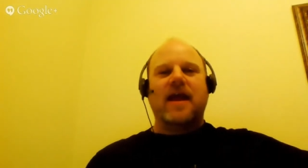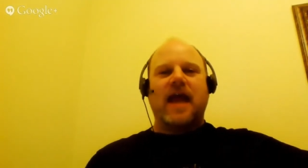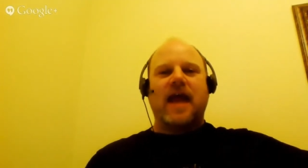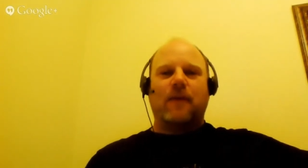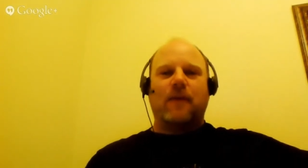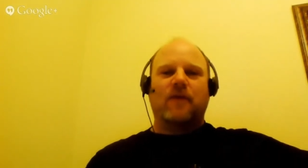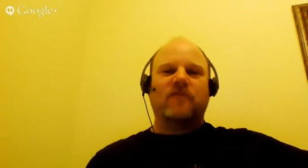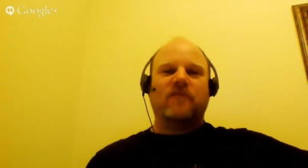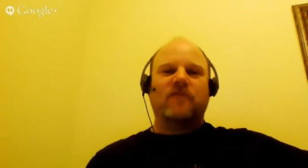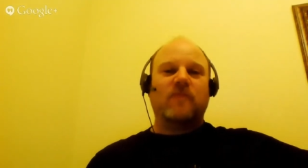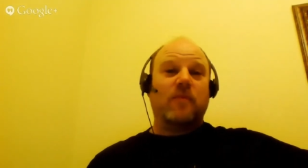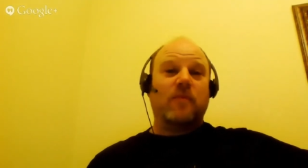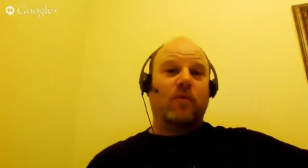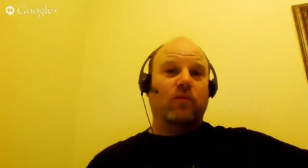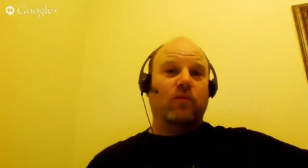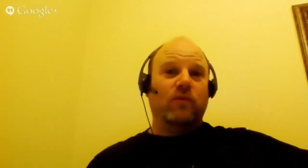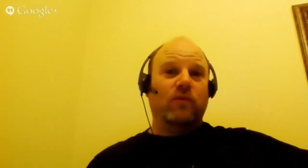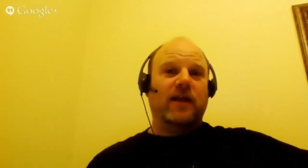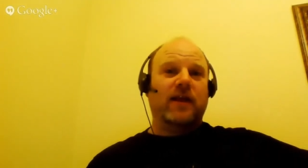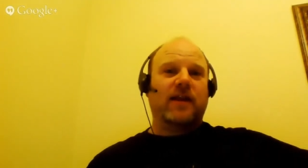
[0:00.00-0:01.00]
And once people
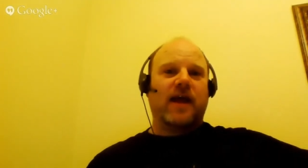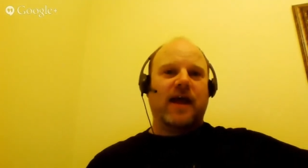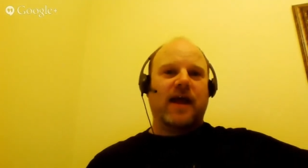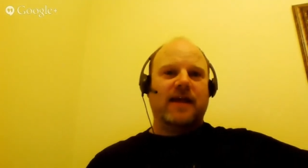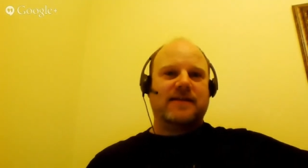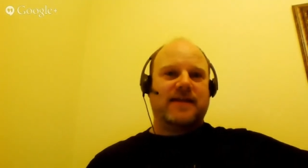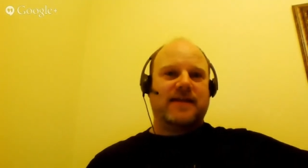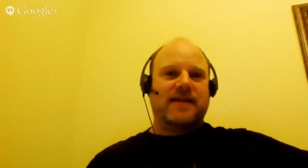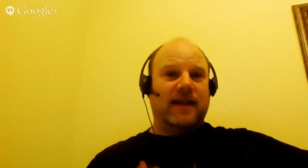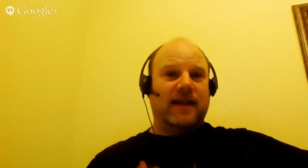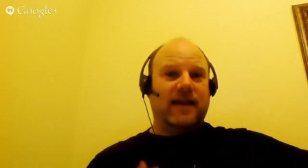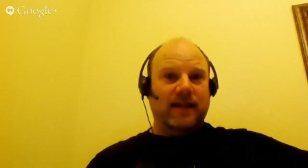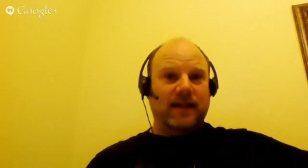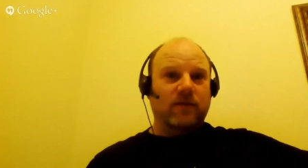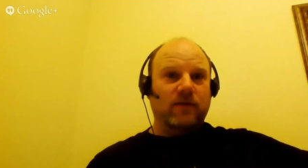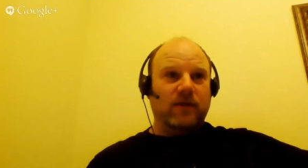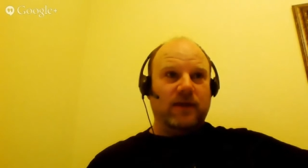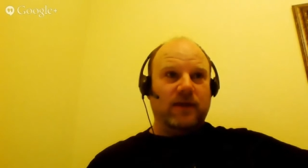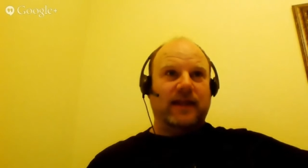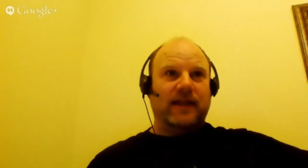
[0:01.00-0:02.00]
realize that,
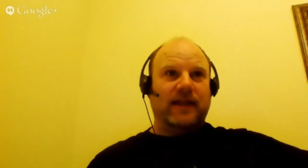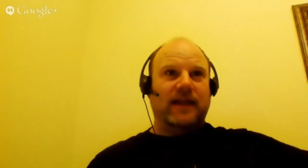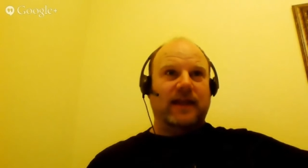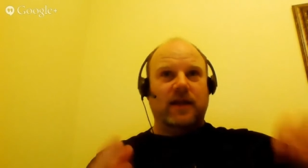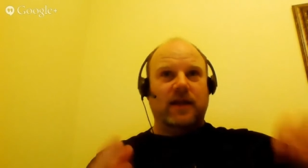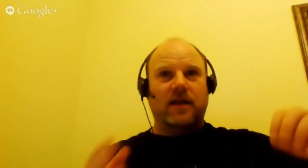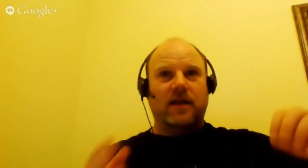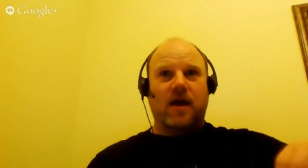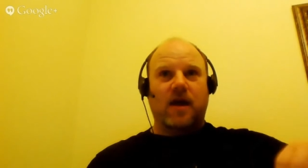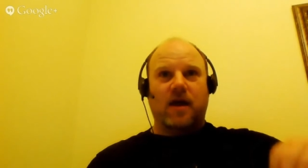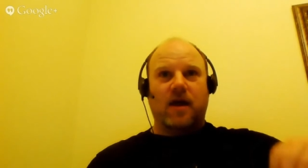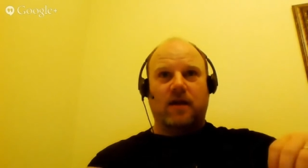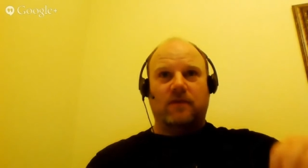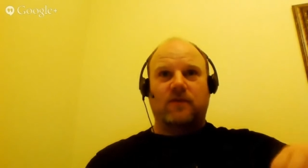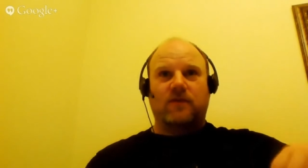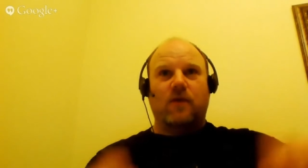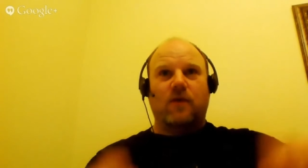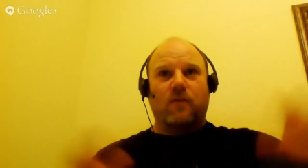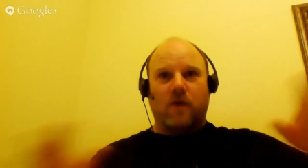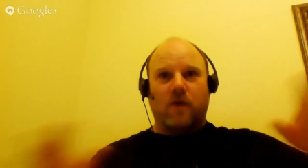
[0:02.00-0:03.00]
literally, uh,
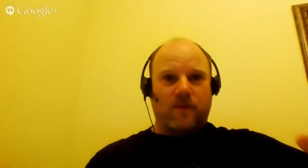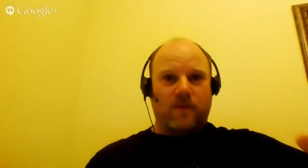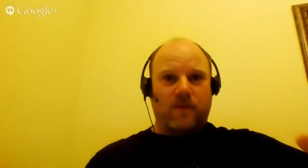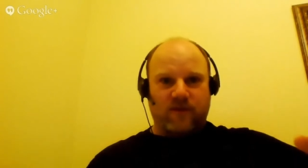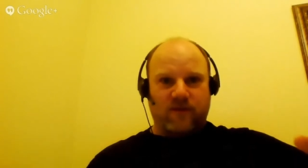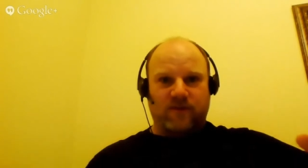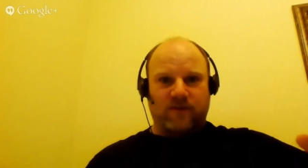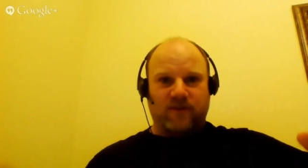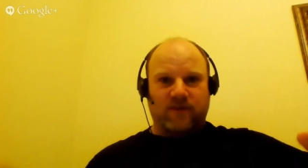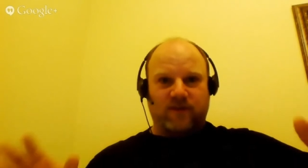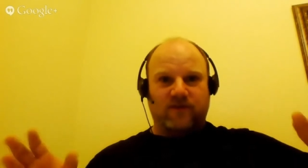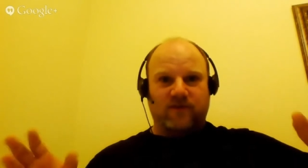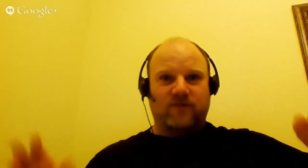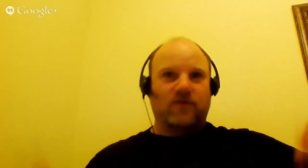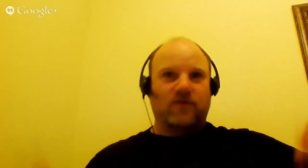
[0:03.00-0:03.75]
don't worry about physics.